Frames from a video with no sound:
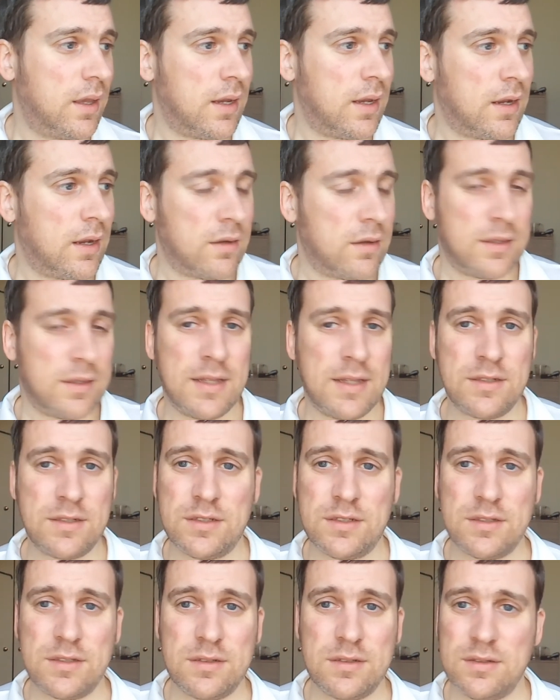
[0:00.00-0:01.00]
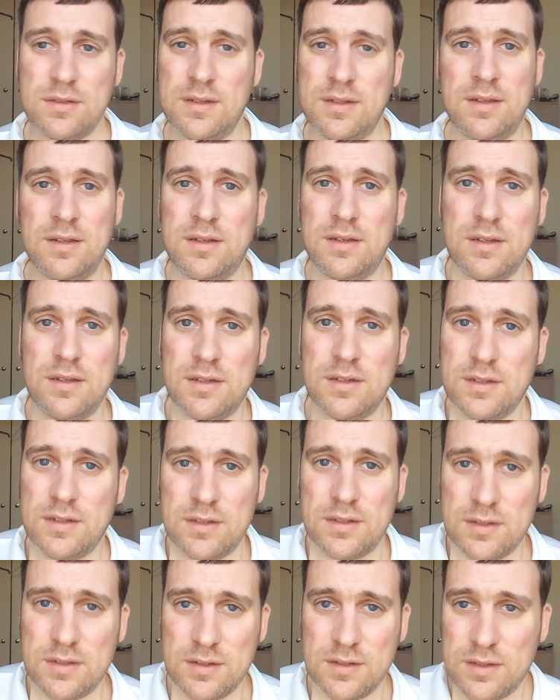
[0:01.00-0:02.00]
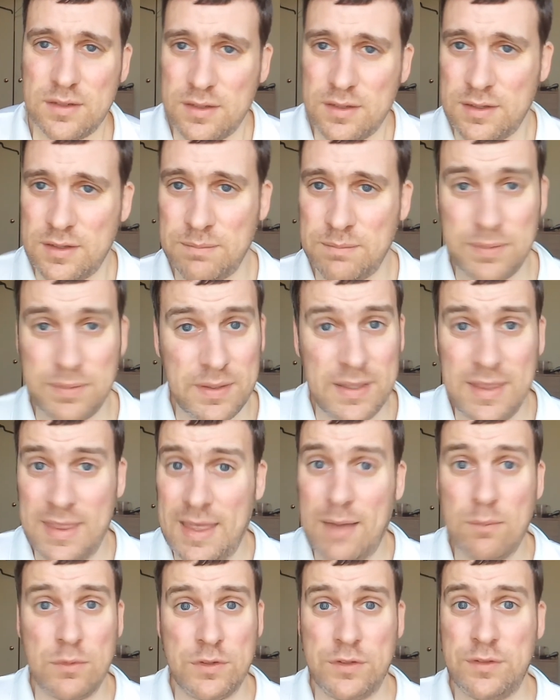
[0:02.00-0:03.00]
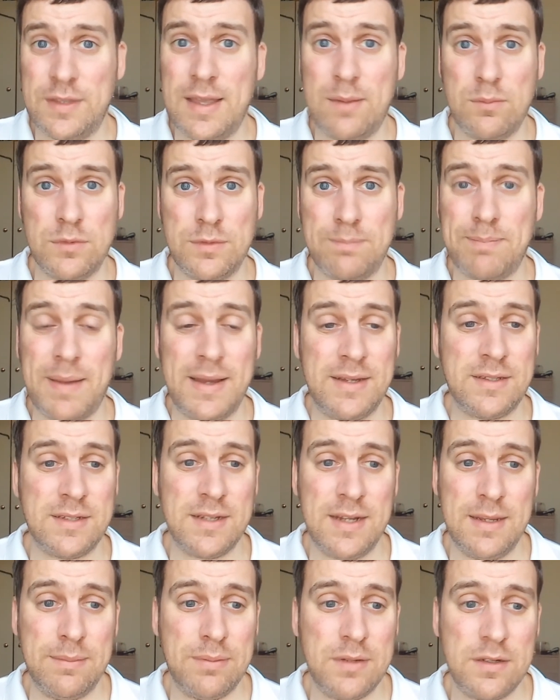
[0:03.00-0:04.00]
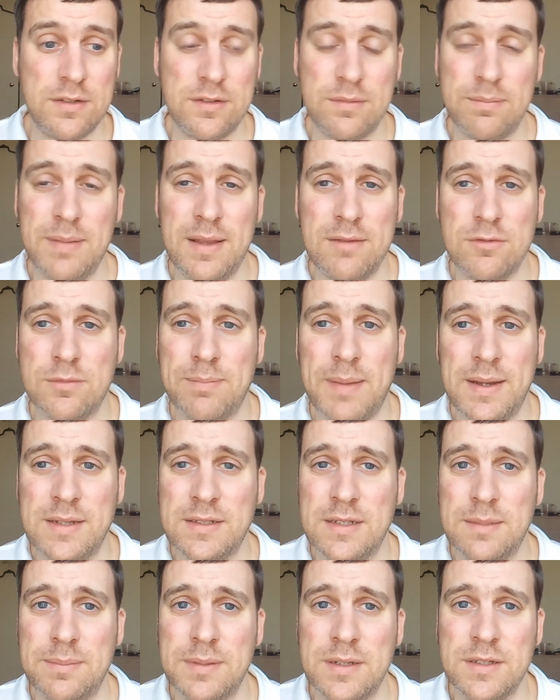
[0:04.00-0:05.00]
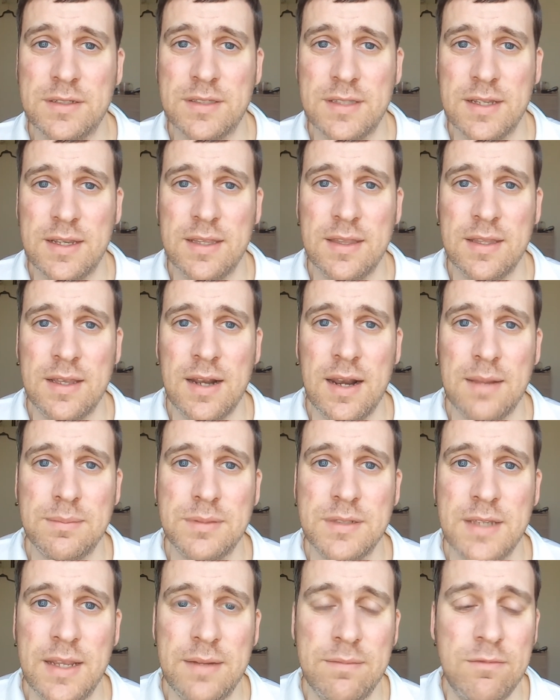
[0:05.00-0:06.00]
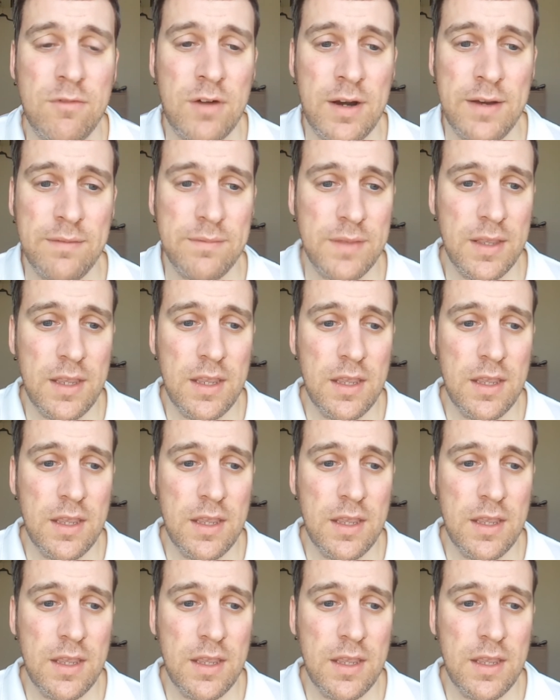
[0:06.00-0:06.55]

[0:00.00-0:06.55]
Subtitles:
And that's, but that was basically because the club said, right,